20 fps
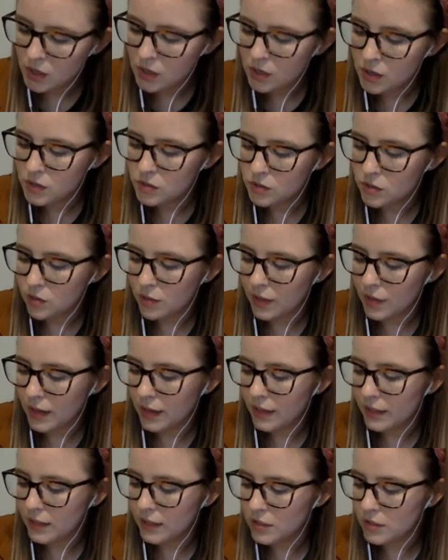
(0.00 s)
So they
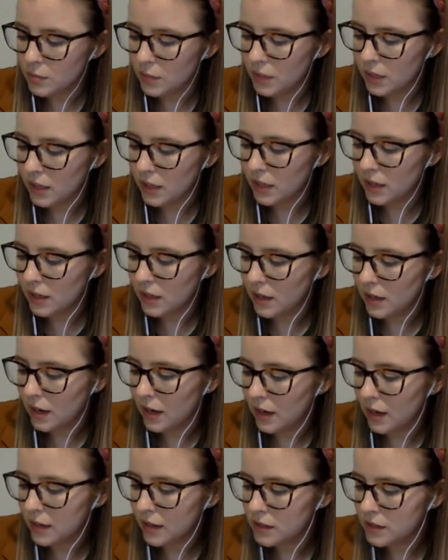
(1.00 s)
need to be in
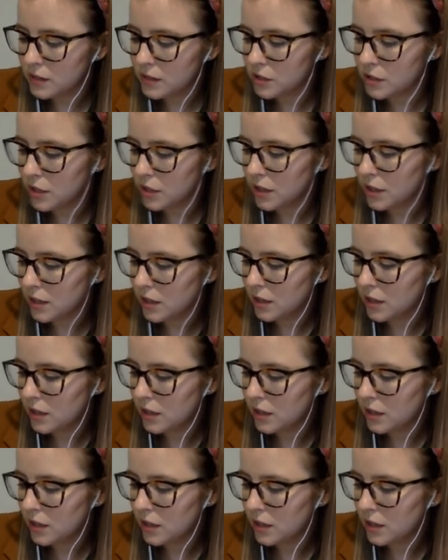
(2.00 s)
oxygen-free